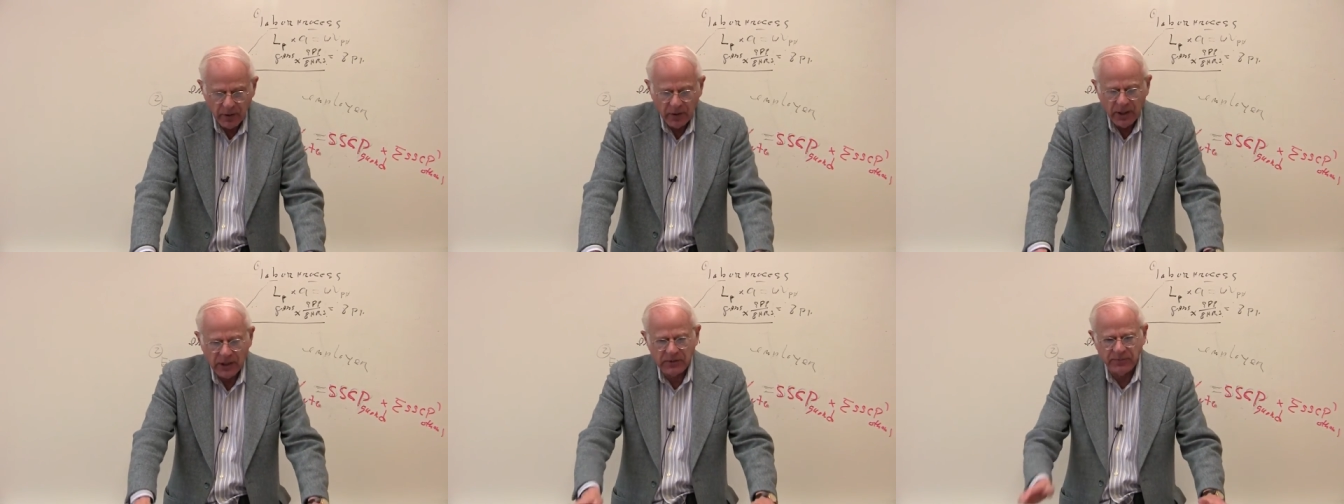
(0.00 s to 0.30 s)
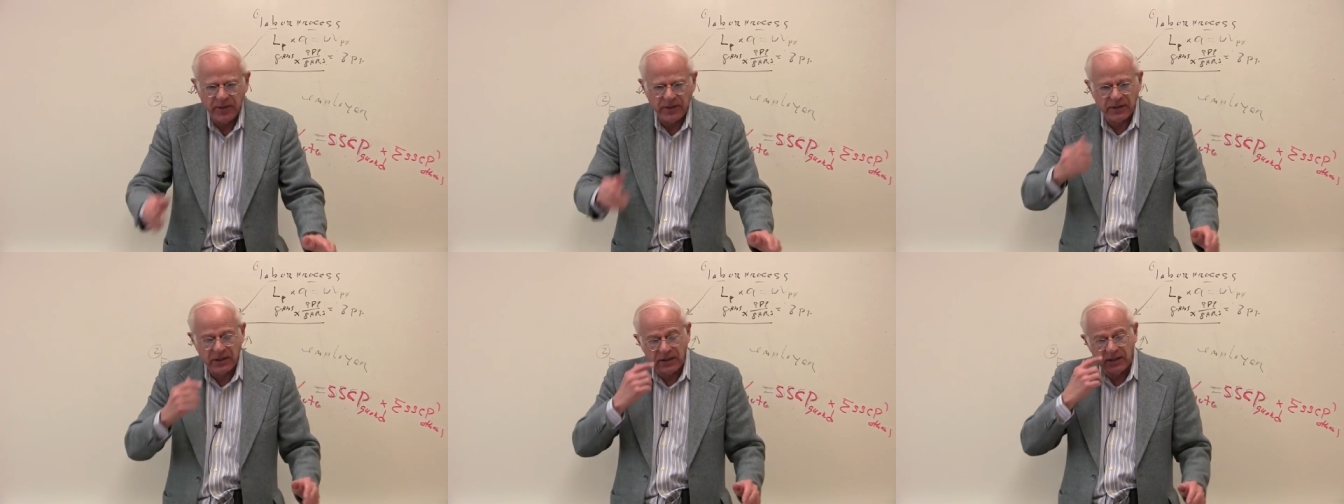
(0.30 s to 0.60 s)
It's
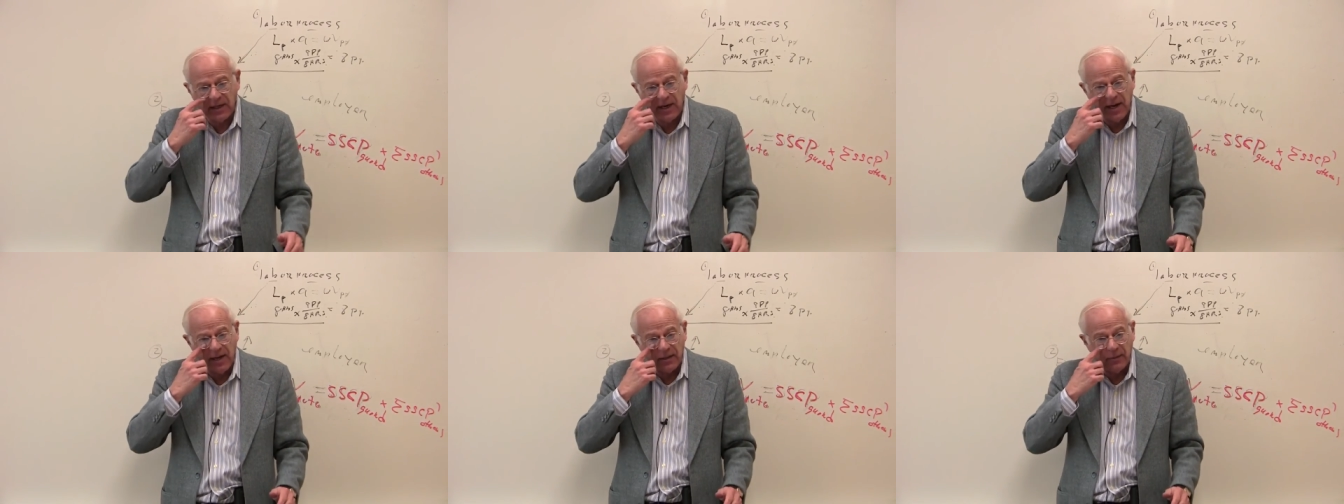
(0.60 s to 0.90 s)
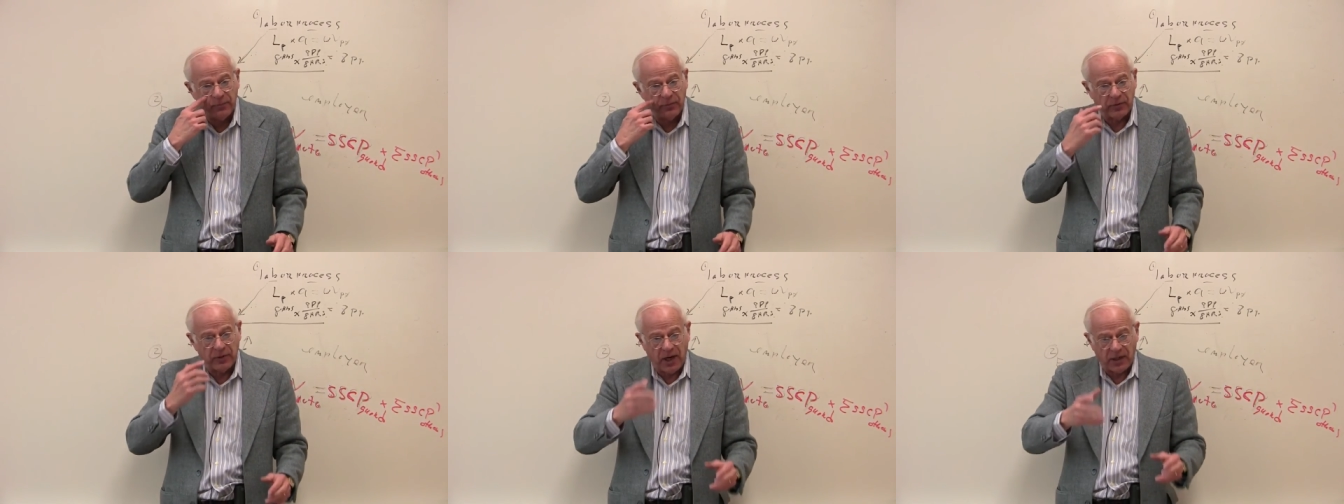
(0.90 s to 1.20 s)
mixing together
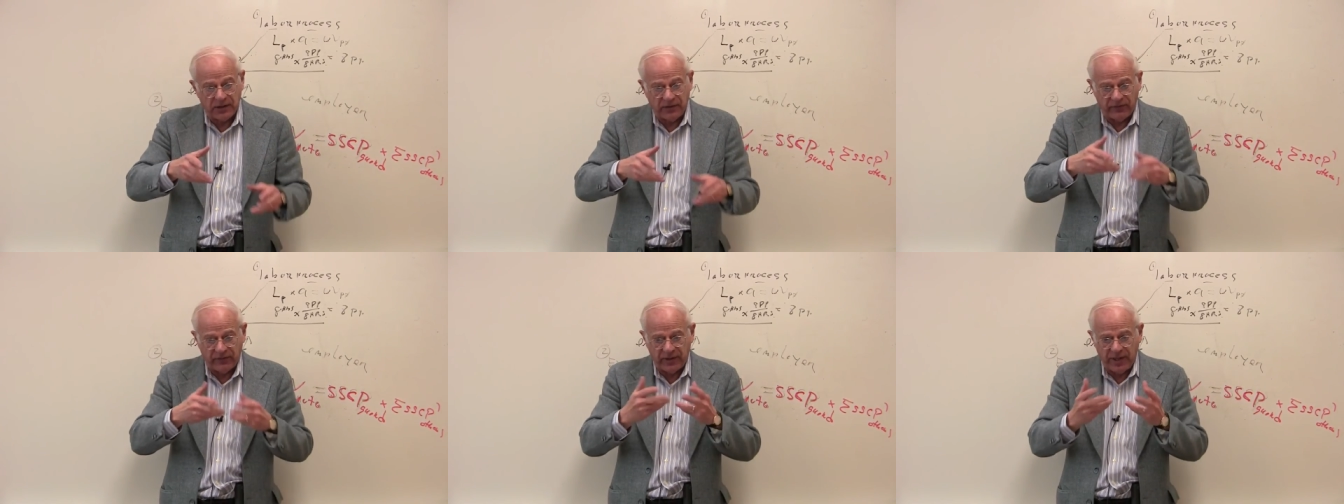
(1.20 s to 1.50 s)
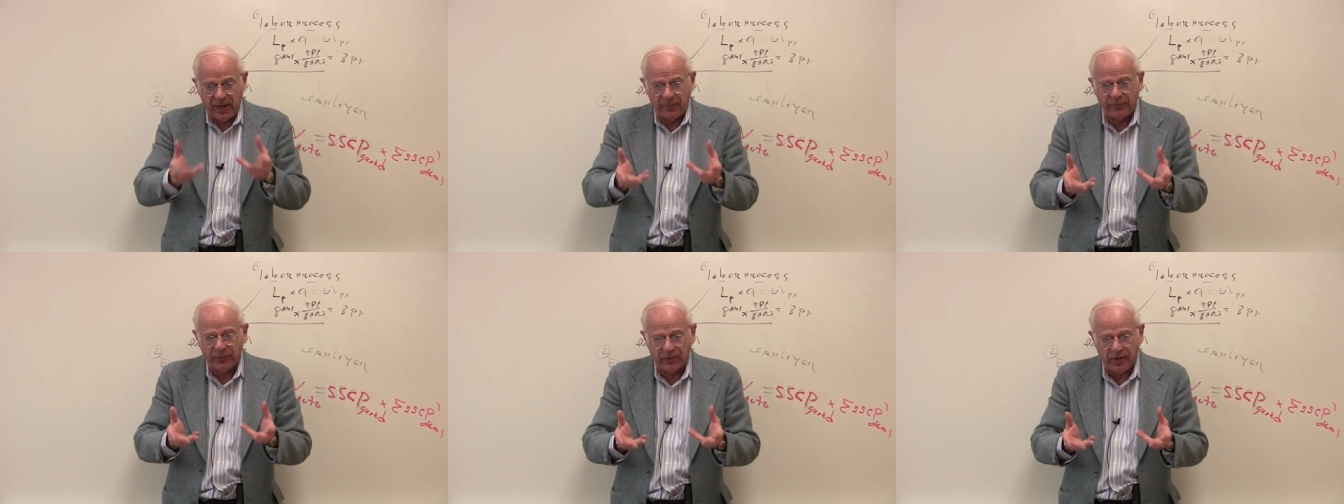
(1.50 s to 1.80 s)
productive and
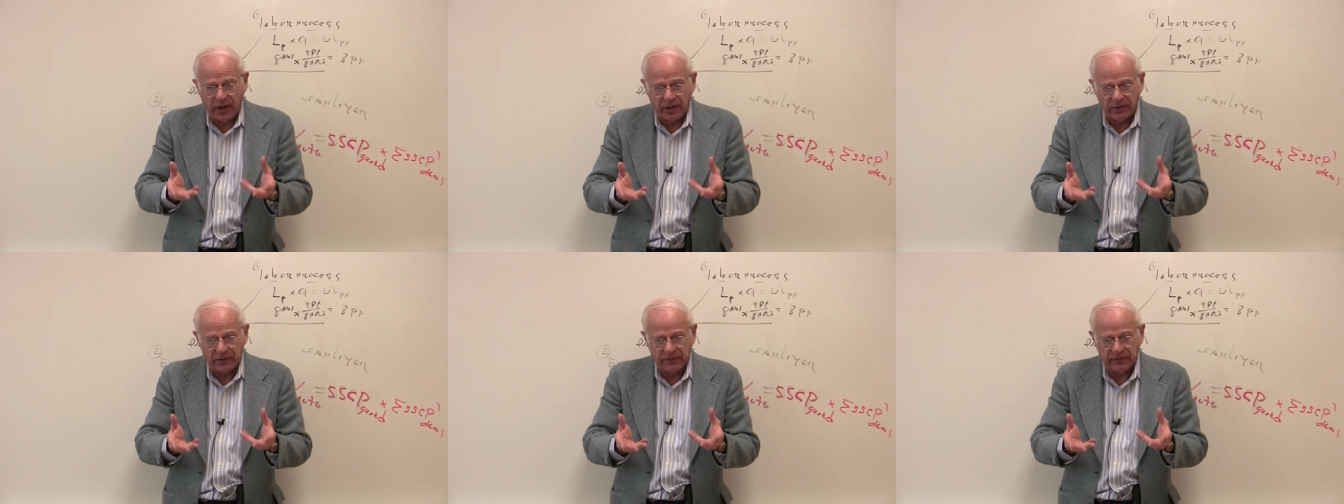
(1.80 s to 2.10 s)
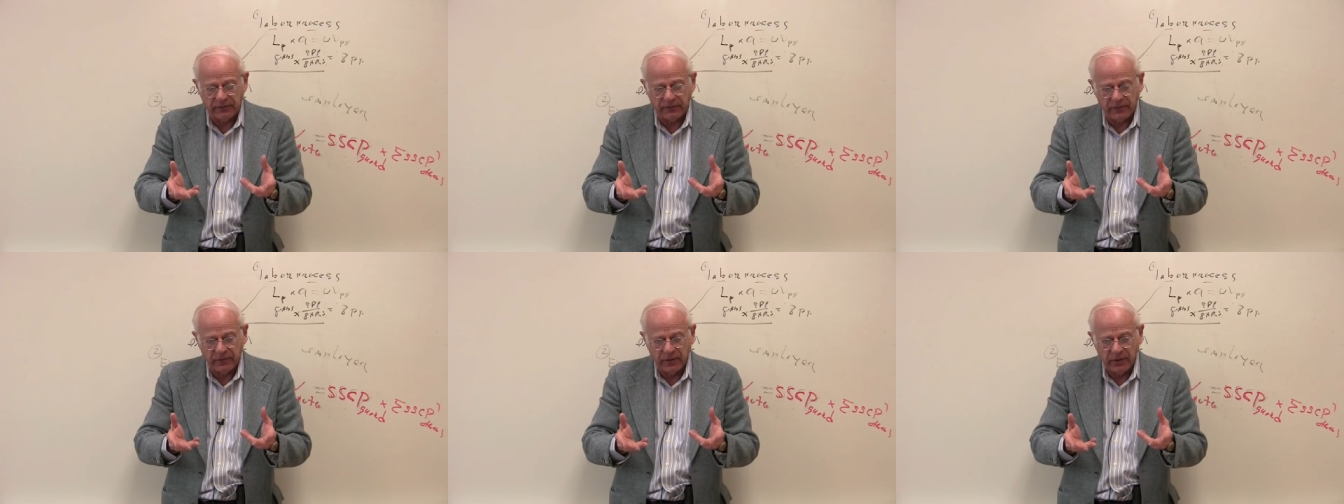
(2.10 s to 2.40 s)

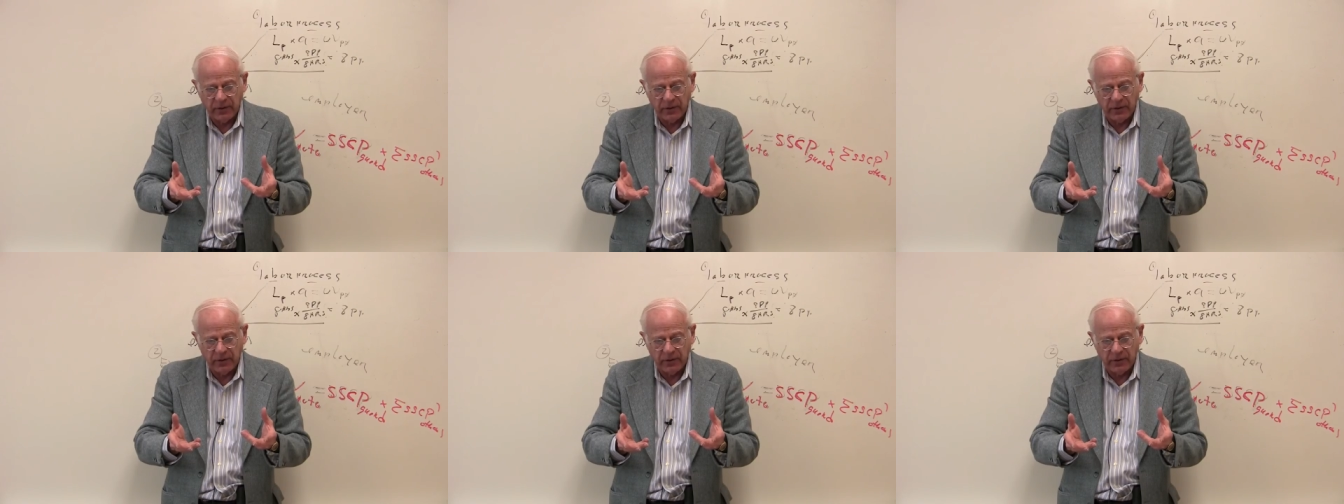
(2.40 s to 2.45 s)
unproductive.